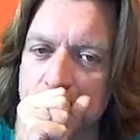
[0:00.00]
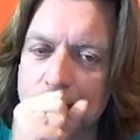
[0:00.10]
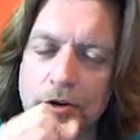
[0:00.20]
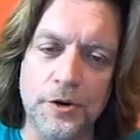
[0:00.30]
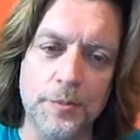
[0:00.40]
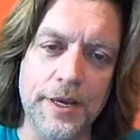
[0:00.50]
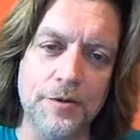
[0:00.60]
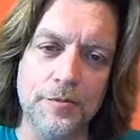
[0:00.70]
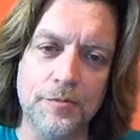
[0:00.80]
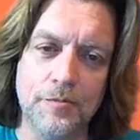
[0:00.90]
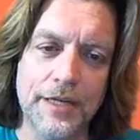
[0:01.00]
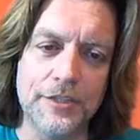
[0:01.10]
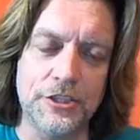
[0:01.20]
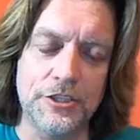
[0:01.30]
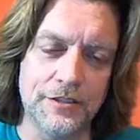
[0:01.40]
so it'll be
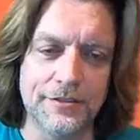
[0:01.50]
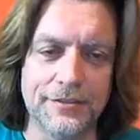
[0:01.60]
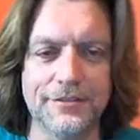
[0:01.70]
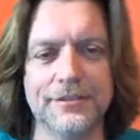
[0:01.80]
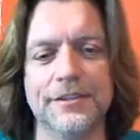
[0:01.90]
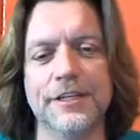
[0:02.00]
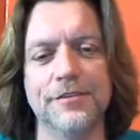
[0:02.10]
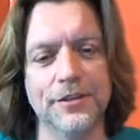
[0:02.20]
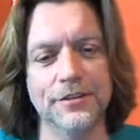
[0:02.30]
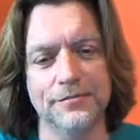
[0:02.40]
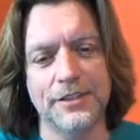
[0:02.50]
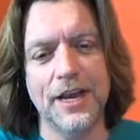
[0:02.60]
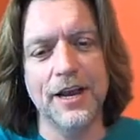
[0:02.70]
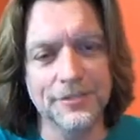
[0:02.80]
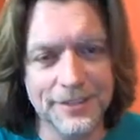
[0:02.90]
much different
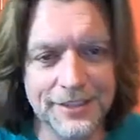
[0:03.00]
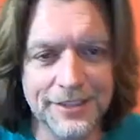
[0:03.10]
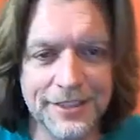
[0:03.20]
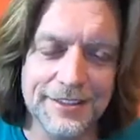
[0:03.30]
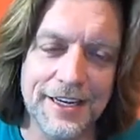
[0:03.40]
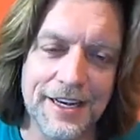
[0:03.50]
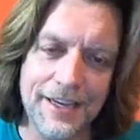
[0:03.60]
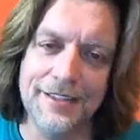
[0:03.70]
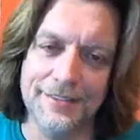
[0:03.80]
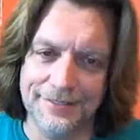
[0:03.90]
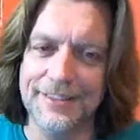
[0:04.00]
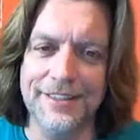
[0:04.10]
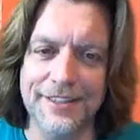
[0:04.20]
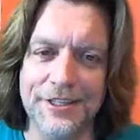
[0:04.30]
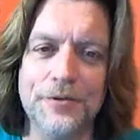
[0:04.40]
sound than this. I,
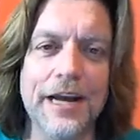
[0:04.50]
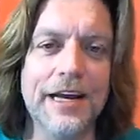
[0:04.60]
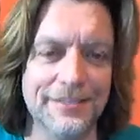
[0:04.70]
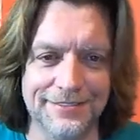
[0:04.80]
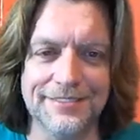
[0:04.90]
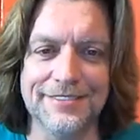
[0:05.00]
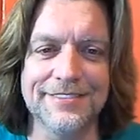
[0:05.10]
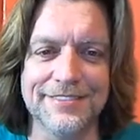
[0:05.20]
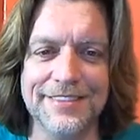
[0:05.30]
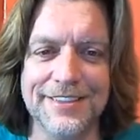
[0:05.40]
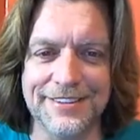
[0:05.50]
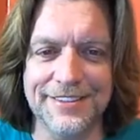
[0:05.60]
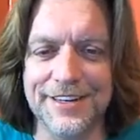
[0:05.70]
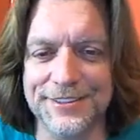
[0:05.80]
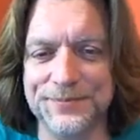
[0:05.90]
you're right, it
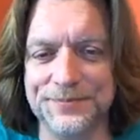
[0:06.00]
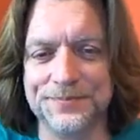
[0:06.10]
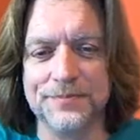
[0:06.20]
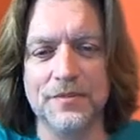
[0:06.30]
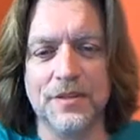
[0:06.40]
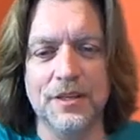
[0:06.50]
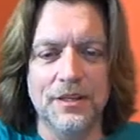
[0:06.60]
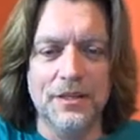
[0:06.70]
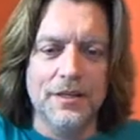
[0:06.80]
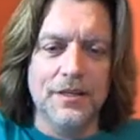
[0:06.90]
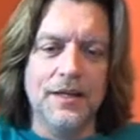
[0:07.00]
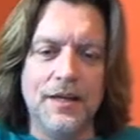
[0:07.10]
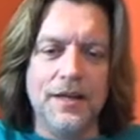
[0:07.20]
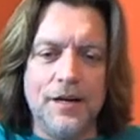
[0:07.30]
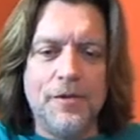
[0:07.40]
sucks.
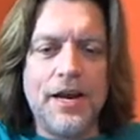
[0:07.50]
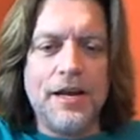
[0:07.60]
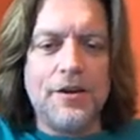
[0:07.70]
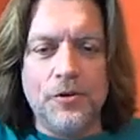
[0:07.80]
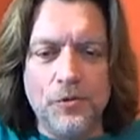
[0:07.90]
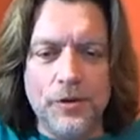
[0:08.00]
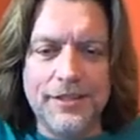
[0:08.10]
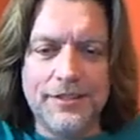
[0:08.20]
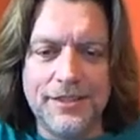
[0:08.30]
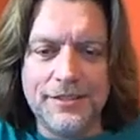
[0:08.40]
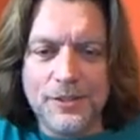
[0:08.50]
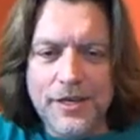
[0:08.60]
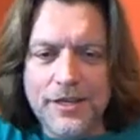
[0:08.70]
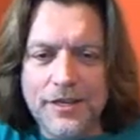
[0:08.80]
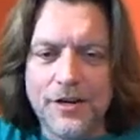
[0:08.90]
Um, Rock and Roll Willie says to
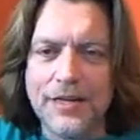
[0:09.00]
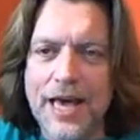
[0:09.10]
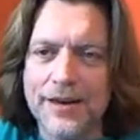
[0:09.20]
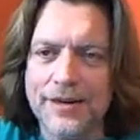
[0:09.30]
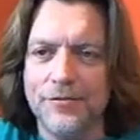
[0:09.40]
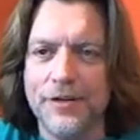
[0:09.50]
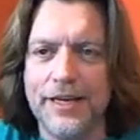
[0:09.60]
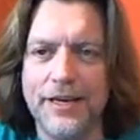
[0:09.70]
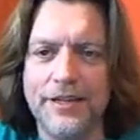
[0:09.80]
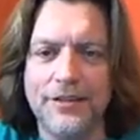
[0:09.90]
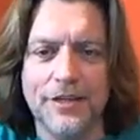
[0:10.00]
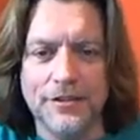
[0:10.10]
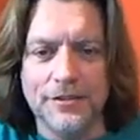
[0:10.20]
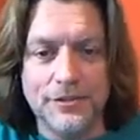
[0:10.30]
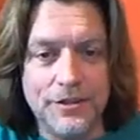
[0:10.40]
me, there are a lot of different Keith
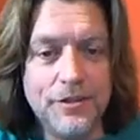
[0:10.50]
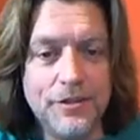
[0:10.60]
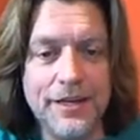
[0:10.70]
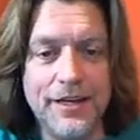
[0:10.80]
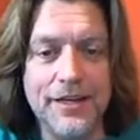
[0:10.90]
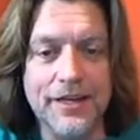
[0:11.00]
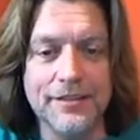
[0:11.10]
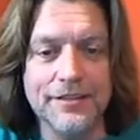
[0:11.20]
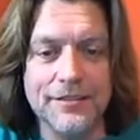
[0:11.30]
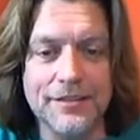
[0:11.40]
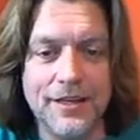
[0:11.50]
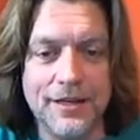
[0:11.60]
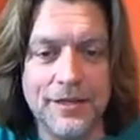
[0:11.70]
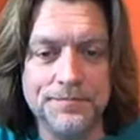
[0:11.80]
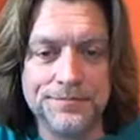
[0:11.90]
tones. There really is.
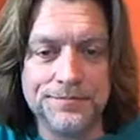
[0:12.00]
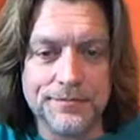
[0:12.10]
Um,